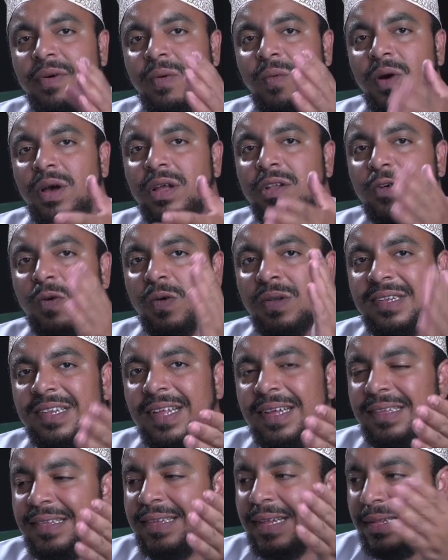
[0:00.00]
a word
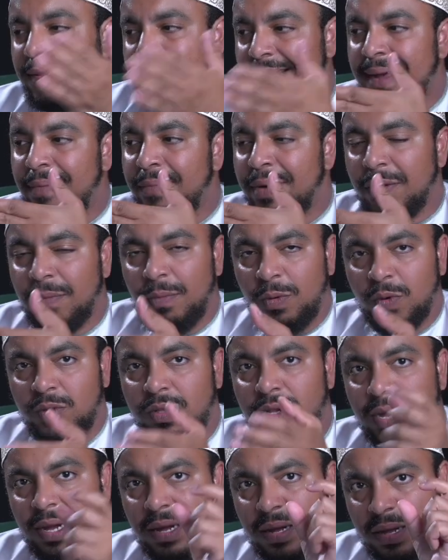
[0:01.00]
contains a ta
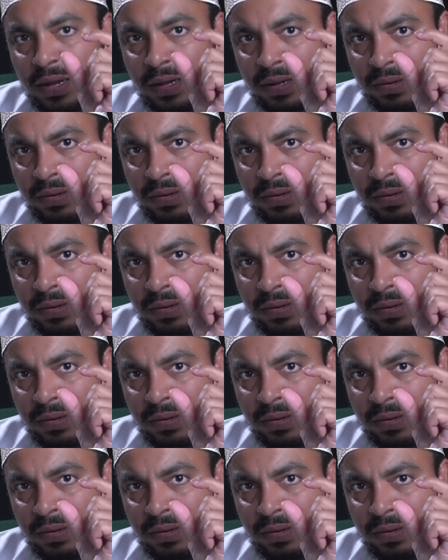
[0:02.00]
marbuta,